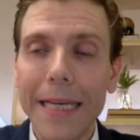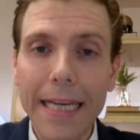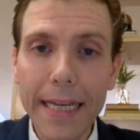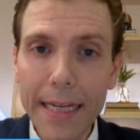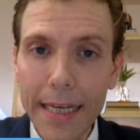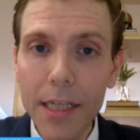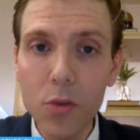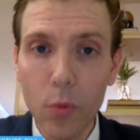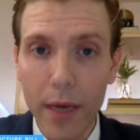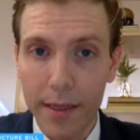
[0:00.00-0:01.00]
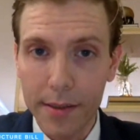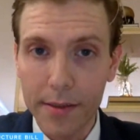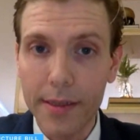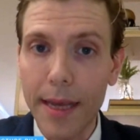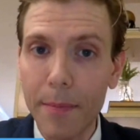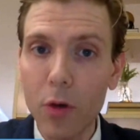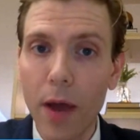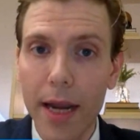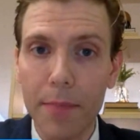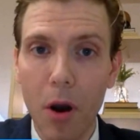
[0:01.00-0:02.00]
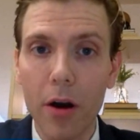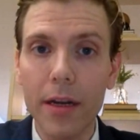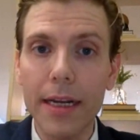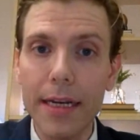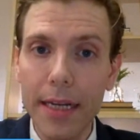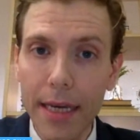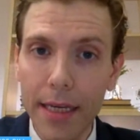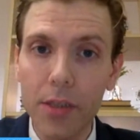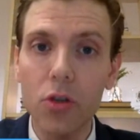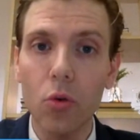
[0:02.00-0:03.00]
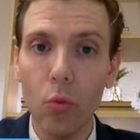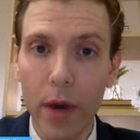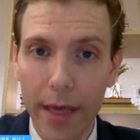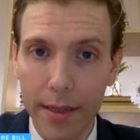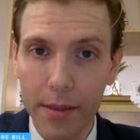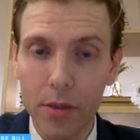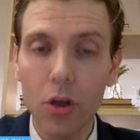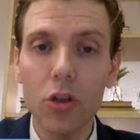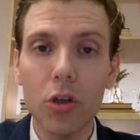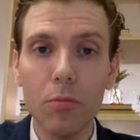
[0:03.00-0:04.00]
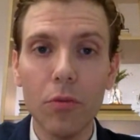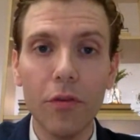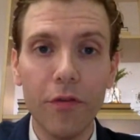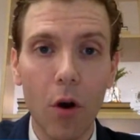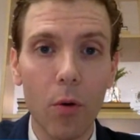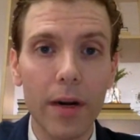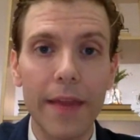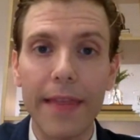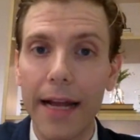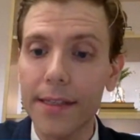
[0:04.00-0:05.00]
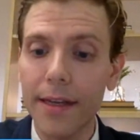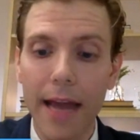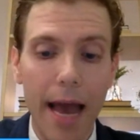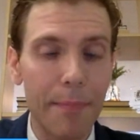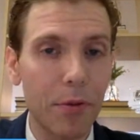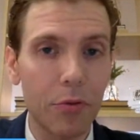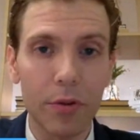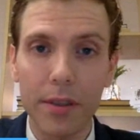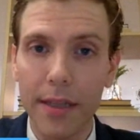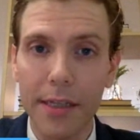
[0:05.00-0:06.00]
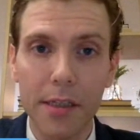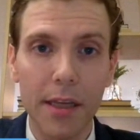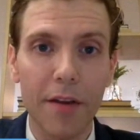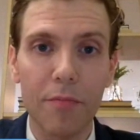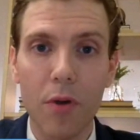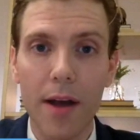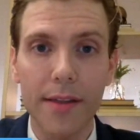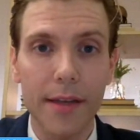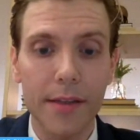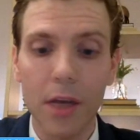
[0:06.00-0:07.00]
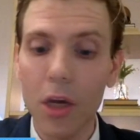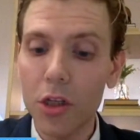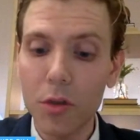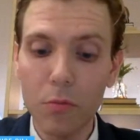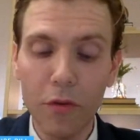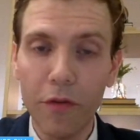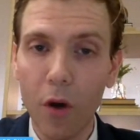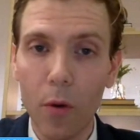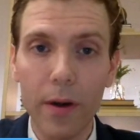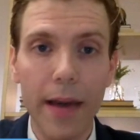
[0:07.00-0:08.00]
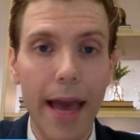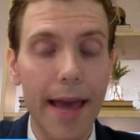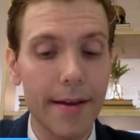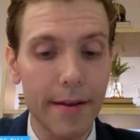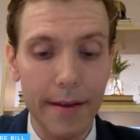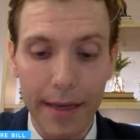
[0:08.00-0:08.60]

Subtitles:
he needs wins. The Democratic Party needs wins to move forward, and that's going to happen through this legislative process to move forward. And,